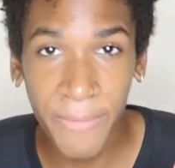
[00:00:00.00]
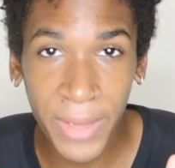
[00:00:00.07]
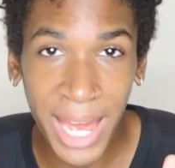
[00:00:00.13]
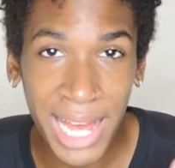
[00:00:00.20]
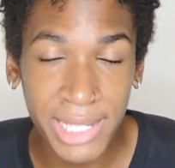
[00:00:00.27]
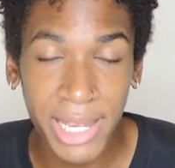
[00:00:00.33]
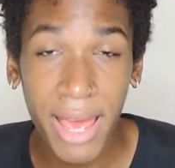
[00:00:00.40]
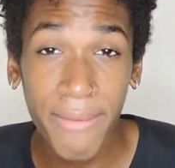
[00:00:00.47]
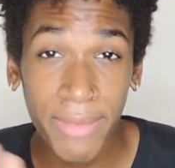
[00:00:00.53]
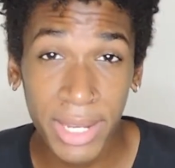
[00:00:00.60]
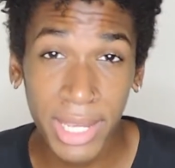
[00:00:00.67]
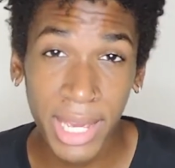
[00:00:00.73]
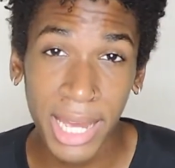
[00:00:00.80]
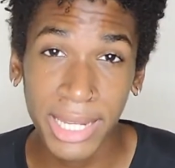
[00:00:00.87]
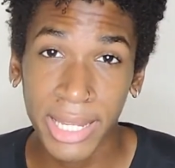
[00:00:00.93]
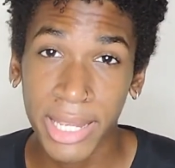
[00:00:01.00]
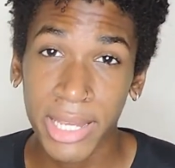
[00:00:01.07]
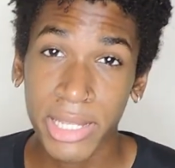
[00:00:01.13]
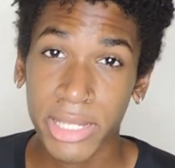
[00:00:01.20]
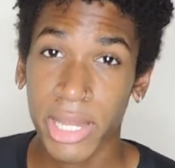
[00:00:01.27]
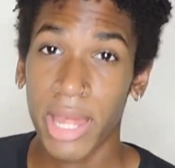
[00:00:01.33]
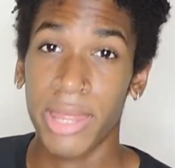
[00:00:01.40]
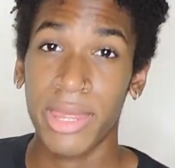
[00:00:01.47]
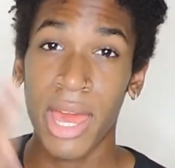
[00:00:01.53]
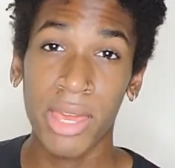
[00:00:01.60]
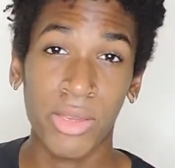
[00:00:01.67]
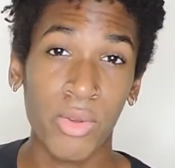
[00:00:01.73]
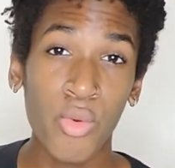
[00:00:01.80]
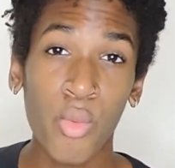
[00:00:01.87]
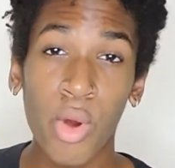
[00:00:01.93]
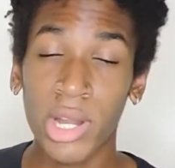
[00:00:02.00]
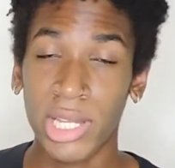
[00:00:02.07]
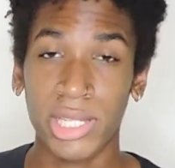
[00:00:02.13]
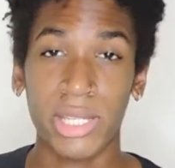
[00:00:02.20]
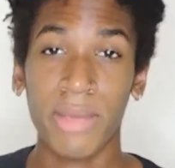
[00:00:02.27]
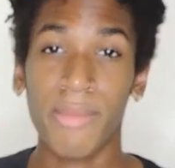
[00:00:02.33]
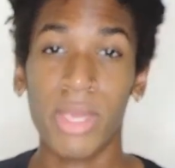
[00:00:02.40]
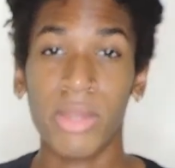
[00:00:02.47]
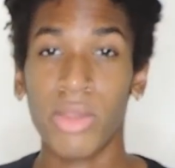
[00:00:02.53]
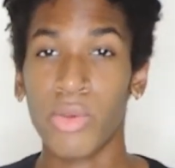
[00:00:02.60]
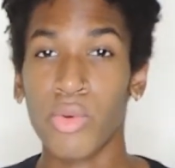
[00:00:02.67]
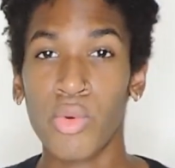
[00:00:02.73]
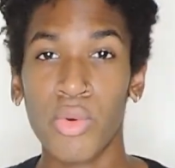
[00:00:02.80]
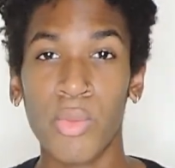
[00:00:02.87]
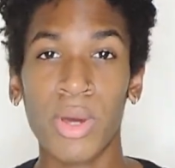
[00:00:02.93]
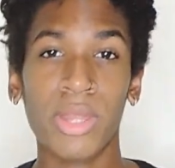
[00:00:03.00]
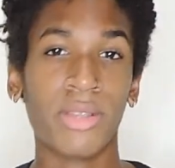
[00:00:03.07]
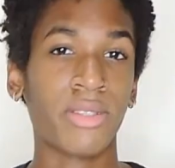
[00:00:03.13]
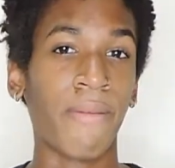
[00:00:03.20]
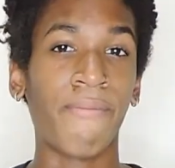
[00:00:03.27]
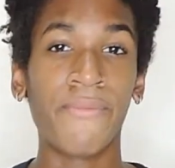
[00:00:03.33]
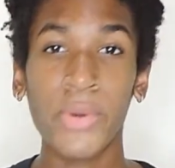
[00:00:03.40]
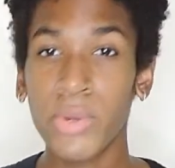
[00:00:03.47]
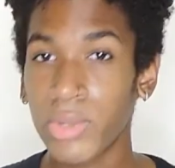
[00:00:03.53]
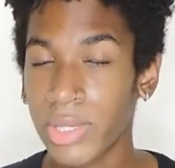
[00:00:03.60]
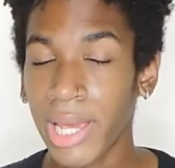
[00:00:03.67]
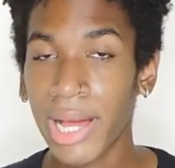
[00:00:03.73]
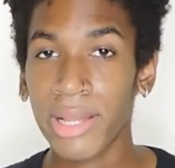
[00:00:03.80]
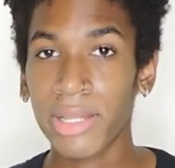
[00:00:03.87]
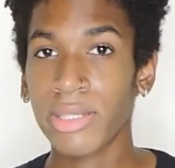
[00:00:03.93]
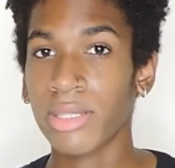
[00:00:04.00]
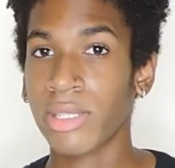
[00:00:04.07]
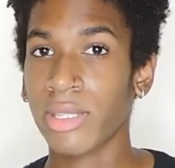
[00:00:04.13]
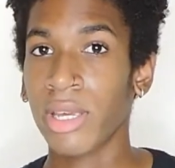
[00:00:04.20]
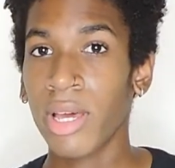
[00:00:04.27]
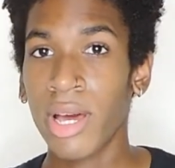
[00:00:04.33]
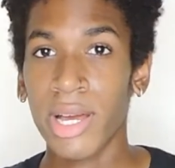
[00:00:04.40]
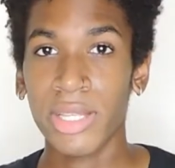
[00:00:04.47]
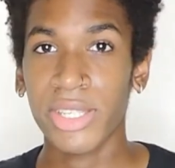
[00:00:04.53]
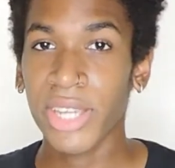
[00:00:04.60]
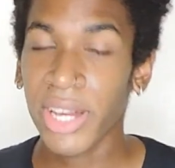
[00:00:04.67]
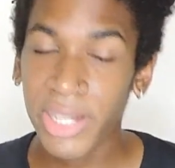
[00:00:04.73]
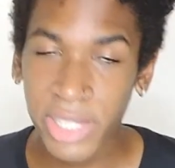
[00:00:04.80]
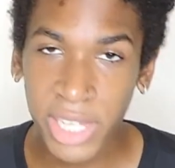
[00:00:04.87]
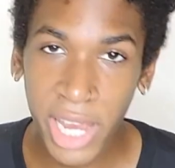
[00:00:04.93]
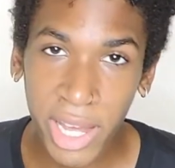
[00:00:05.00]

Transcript: if you guys have any ideas that you want to see me do, whether it's a food challenge, a chug